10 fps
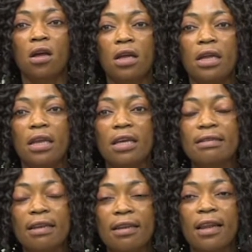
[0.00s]
In the
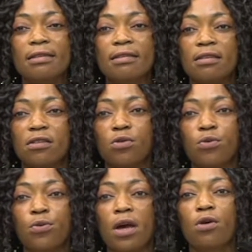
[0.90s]
sixth
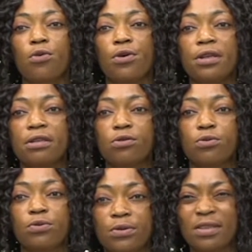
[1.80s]
lesson, we are going
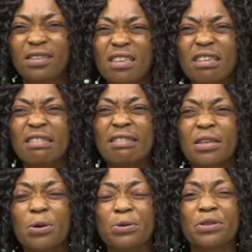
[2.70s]
to see
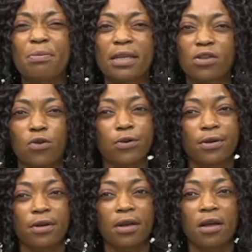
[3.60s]
sales
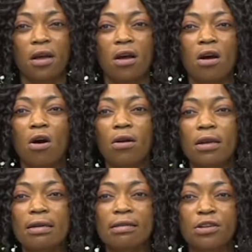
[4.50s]
method.
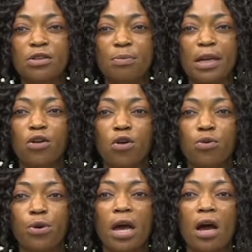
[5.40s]
Under sales
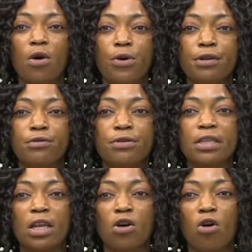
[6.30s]
method, we are going to
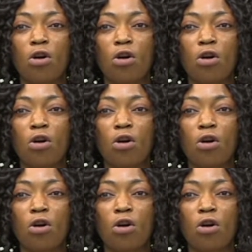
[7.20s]
see the